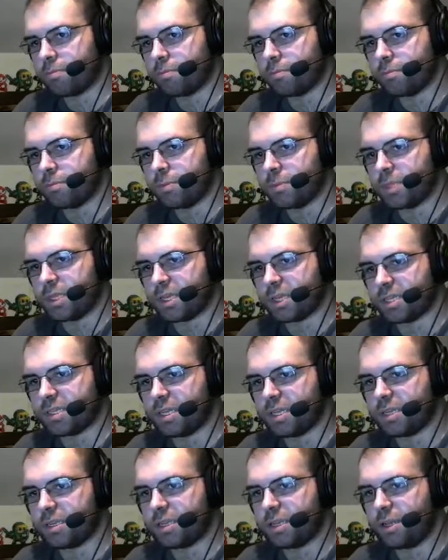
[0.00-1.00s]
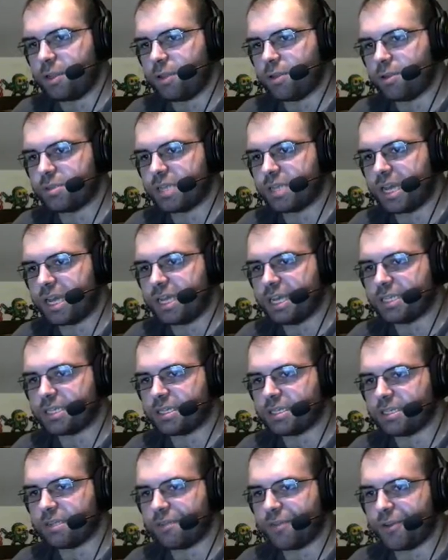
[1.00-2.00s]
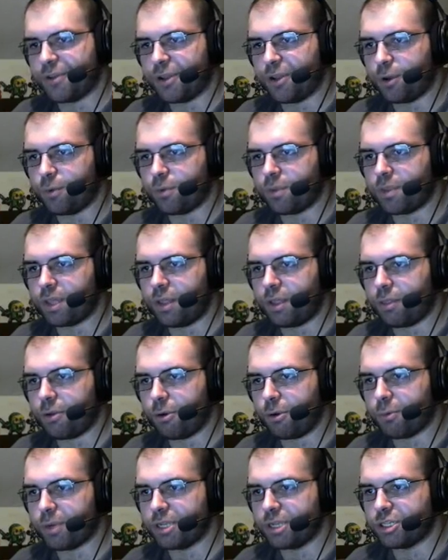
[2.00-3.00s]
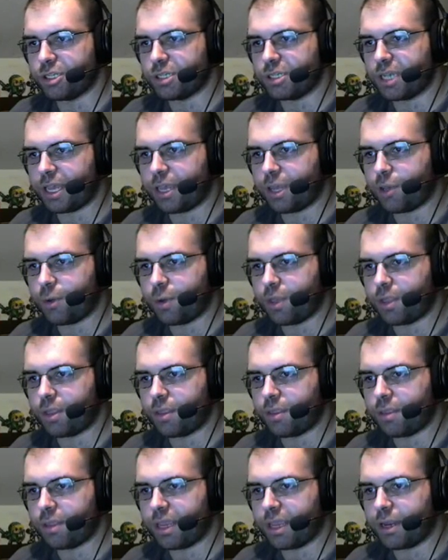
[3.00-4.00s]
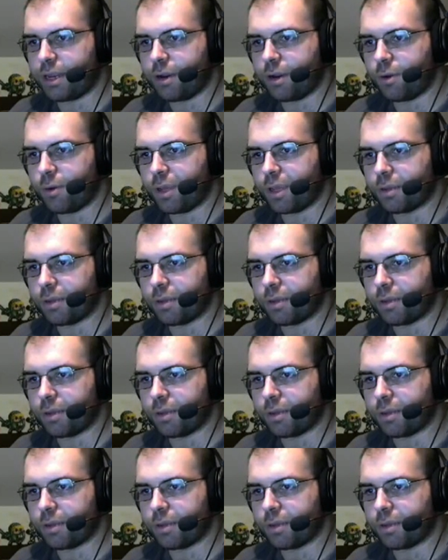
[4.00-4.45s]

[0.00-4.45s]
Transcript: Like I said, kill those guys, because if you don't, they'll throw wrenches at you and they get annoying.